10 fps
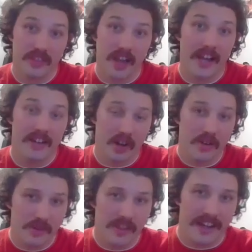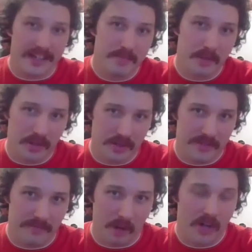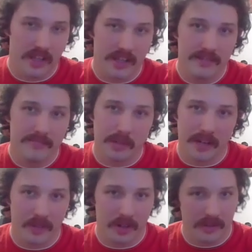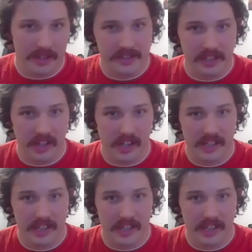I know who that is because of Motorhead, but I'm not a wrestling guy.